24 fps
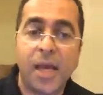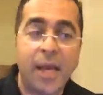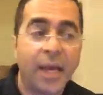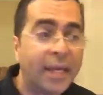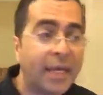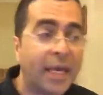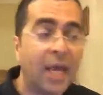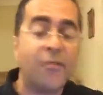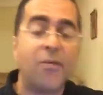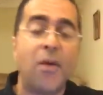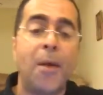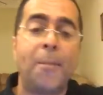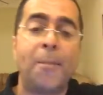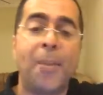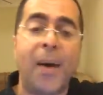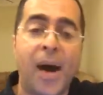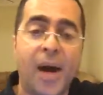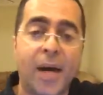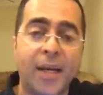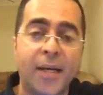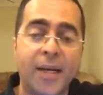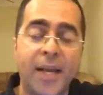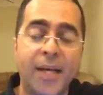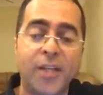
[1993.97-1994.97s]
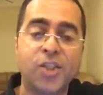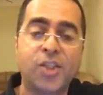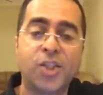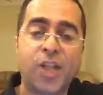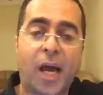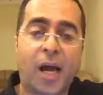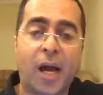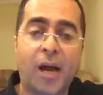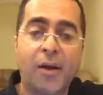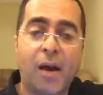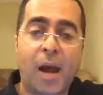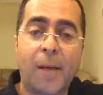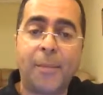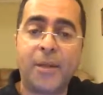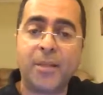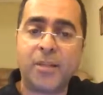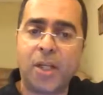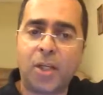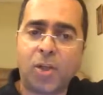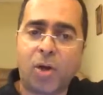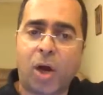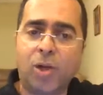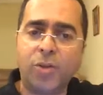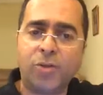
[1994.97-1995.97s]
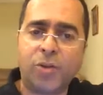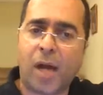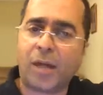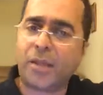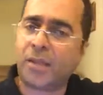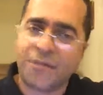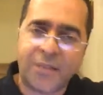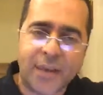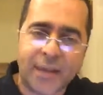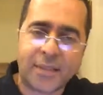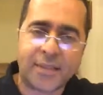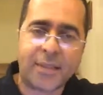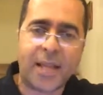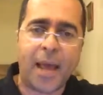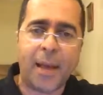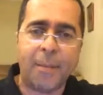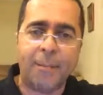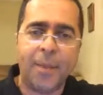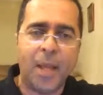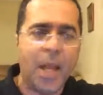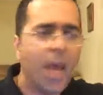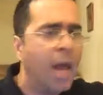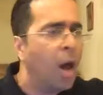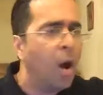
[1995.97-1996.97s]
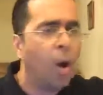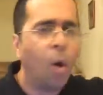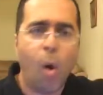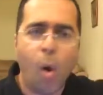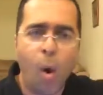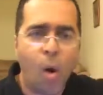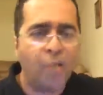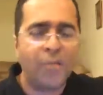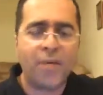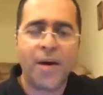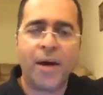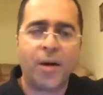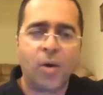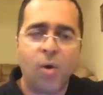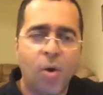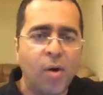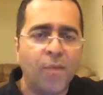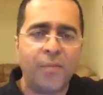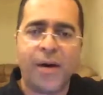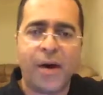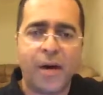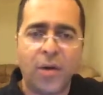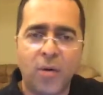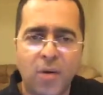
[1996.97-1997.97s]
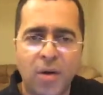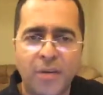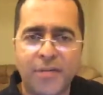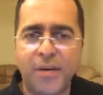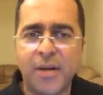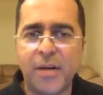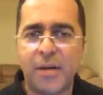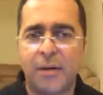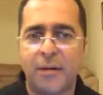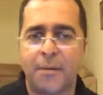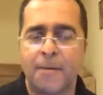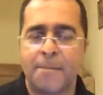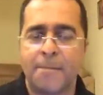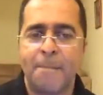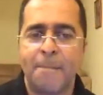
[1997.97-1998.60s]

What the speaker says: Give his partner in Shagaramas the contract to fix them. Over and over and over.